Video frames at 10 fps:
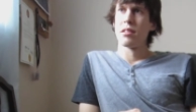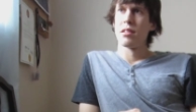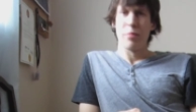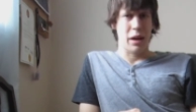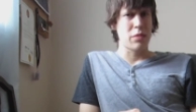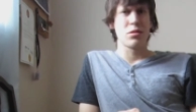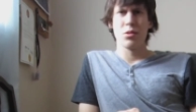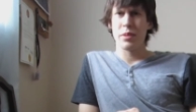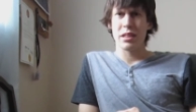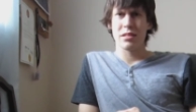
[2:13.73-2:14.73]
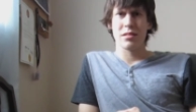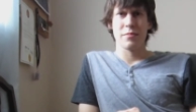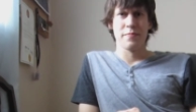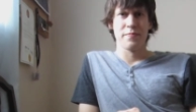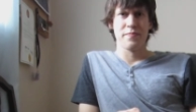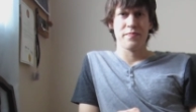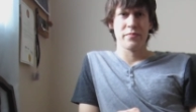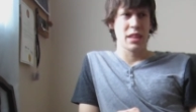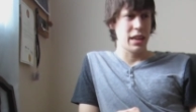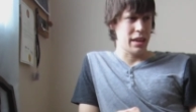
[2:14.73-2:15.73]
about two months
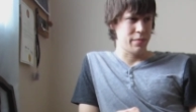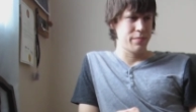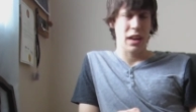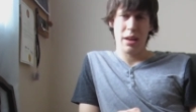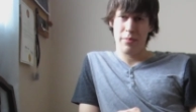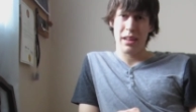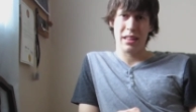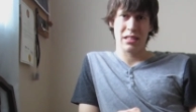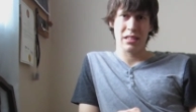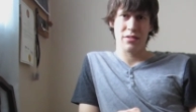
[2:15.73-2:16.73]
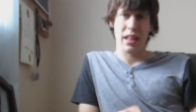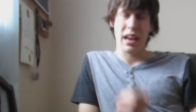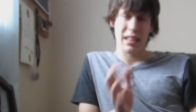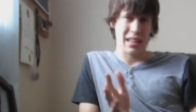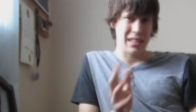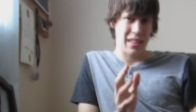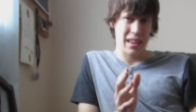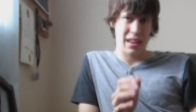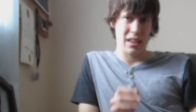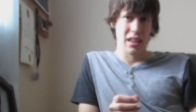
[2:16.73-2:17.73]
yeah I apologize for that I'd like to
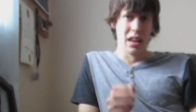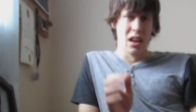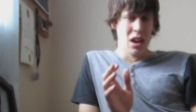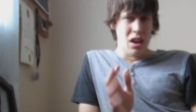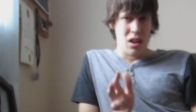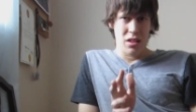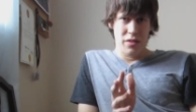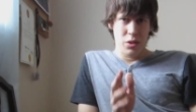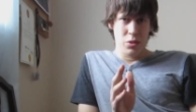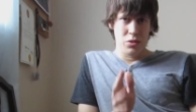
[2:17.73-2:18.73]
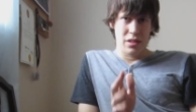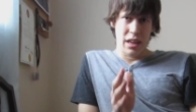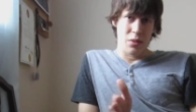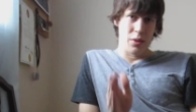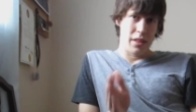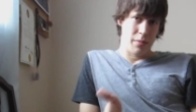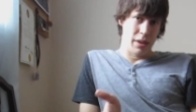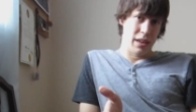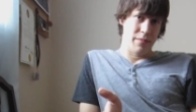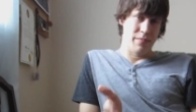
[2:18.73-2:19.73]
thank all of you who stayed with
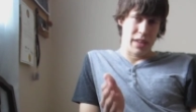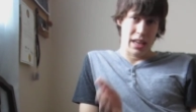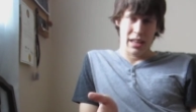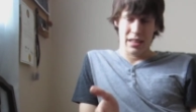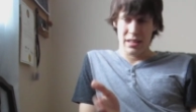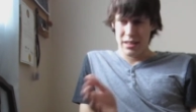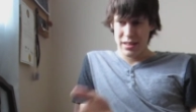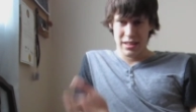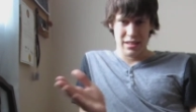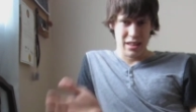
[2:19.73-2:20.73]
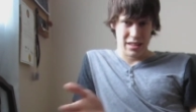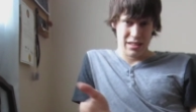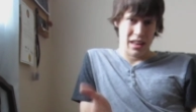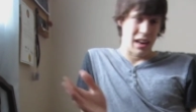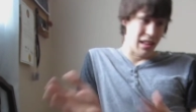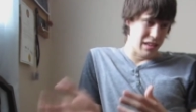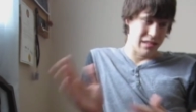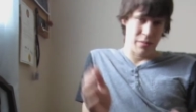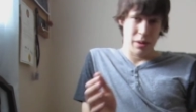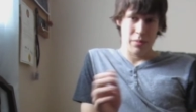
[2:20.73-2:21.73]
me and it sucks that I lost
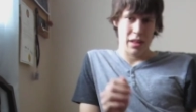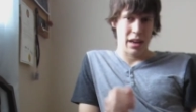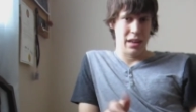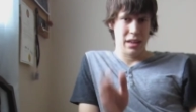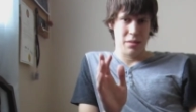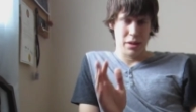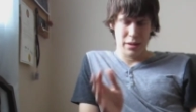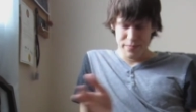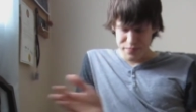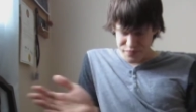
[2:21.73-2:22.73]
the people that I did but